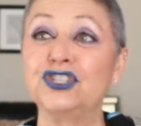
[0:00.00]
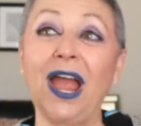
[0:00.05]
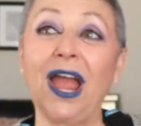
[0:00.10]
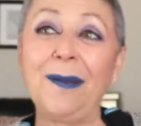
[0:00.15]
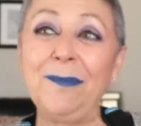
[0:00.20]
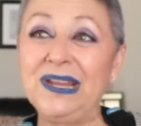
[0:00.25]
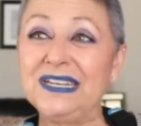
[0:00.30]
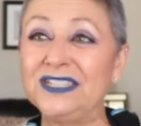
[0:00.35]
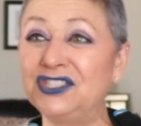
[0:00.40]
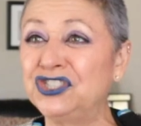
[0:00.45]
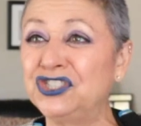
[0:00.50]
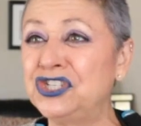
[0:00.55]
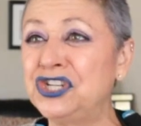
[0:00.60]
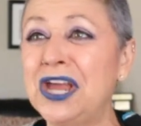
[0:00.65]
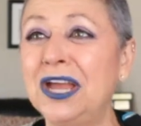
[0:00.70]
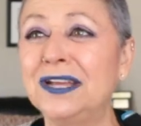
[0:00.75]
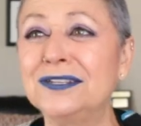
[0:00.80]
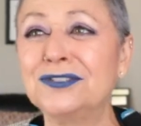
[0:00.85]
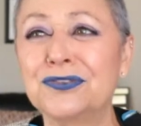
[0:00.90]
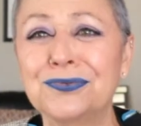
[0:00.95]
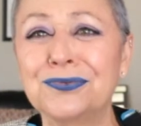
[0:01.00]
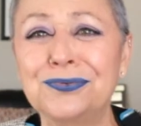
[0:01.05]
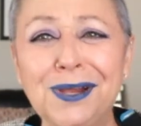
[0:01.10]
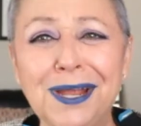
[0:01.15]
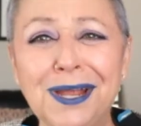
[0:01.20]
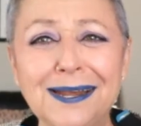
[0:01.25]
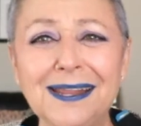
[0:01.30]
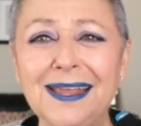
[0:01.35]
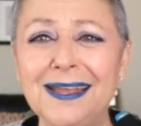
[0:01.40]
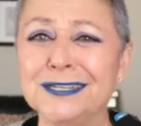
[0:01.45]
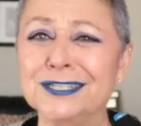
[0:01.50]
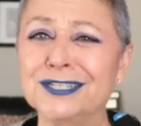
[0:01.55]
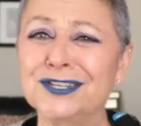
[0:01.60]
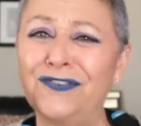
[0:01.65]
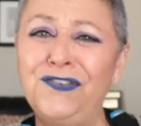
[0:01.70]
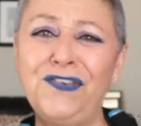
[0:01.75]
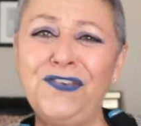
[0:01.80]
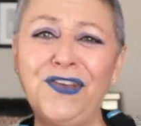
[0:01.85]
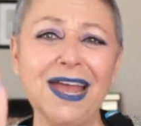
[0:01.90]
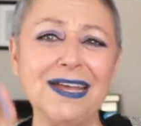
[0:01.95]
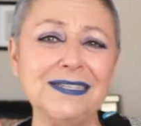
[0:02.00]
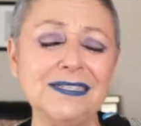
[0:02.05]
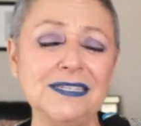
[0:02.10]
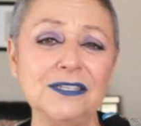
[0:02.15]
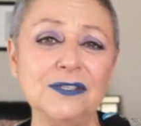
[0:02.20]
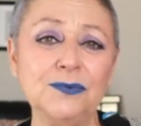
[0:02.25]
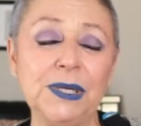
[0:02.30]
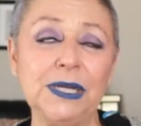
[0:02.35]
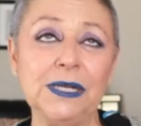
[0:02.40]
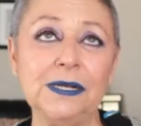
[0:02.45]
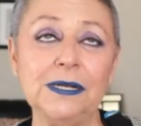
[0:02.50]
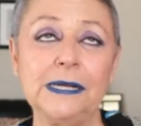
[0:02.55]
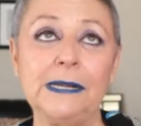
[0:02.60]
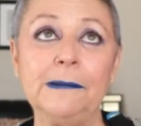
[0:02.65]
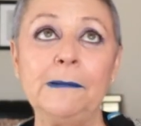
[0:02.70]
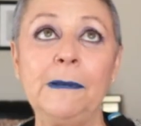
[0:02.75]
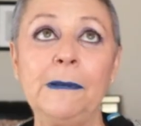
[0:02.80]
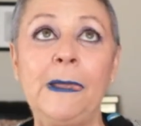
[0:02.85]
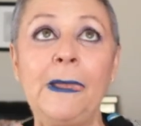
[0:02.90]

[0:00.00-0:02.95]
I mean, just run as fast as we could.